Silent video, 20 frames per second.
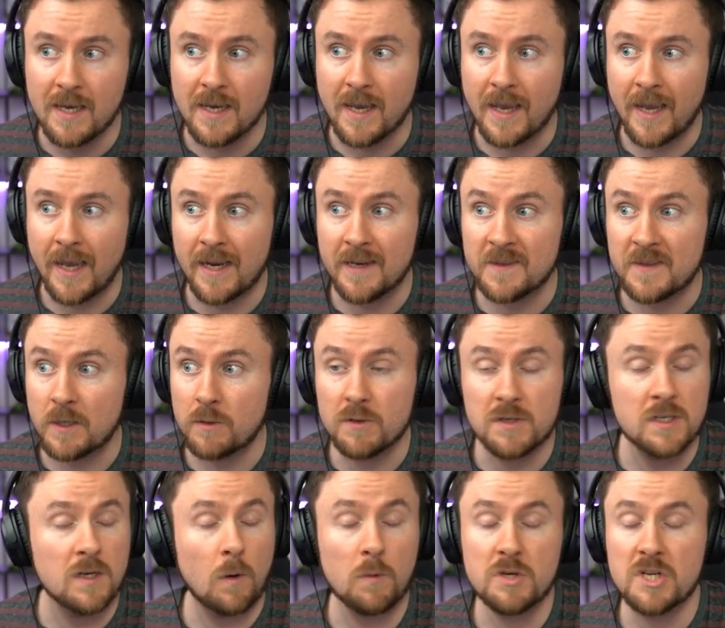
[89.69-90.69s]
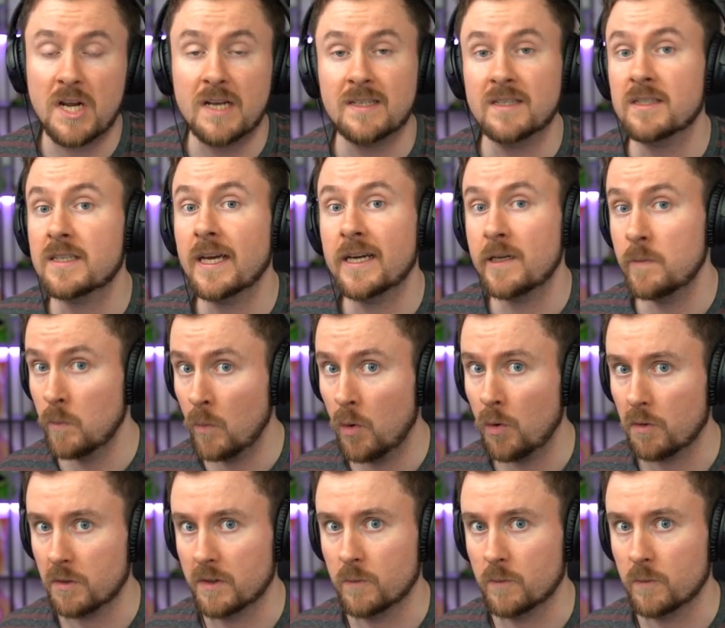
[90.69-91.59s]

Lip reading: and there is no chance of getting more,